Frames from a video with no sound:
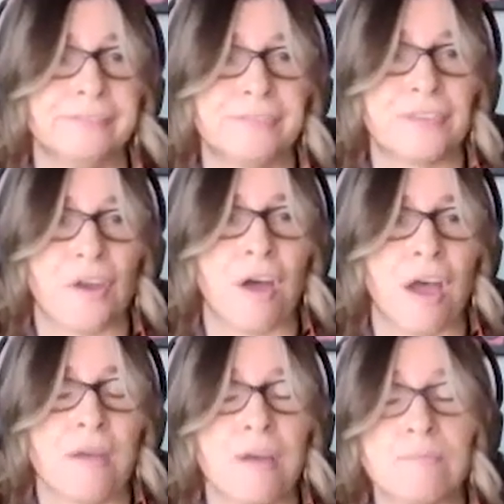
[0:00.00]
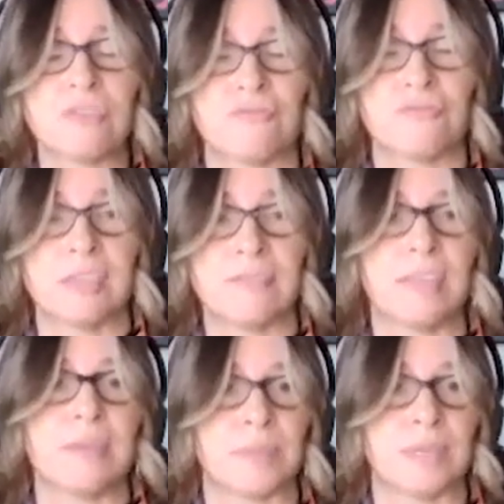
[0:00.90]
So I'm just really,
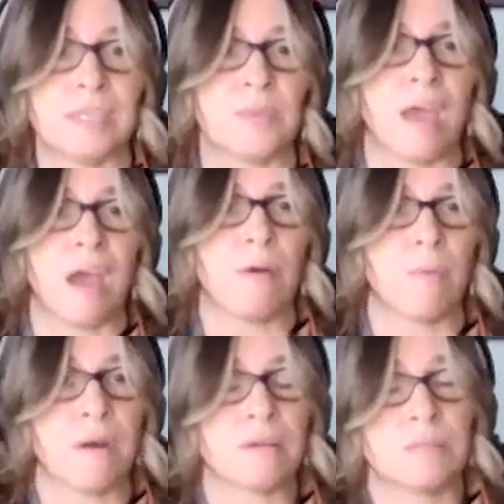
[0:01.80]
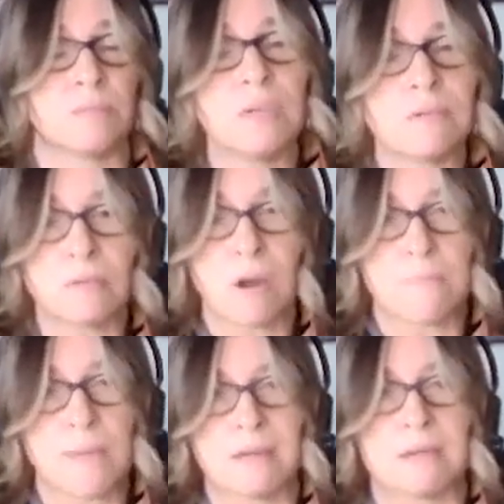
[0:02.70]
really pleased with how it works. And we don't
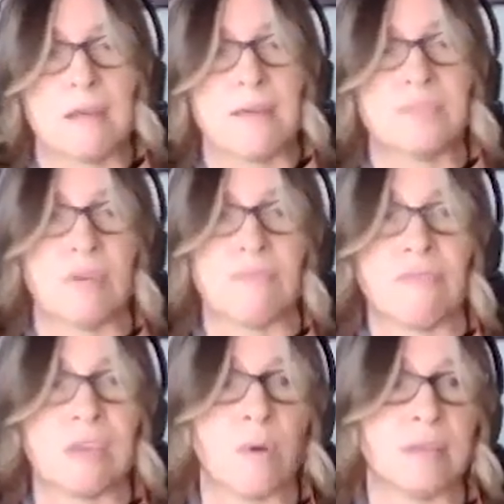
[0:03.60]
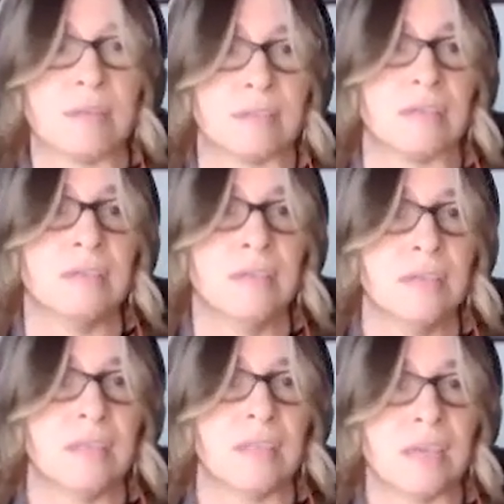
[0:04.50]
talk about it enough. So I really wanted to
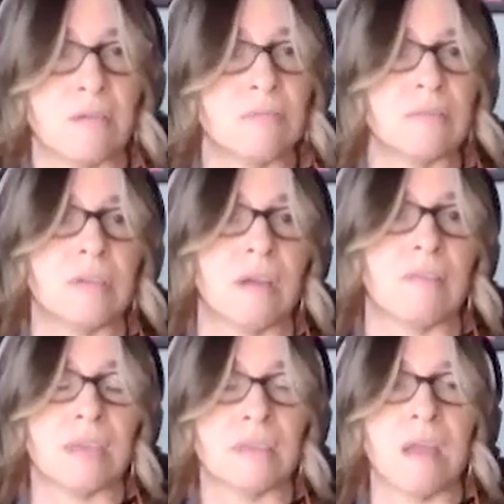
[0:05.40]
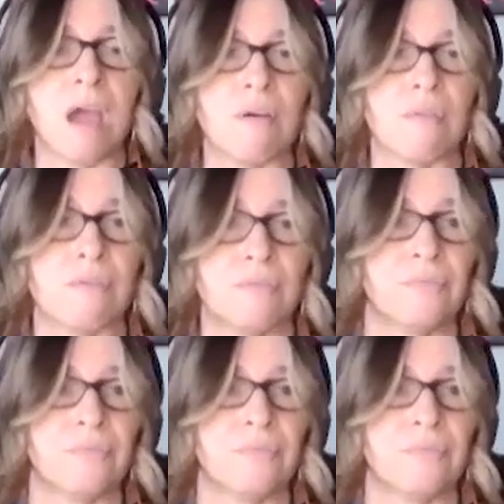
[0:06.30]
let let you know.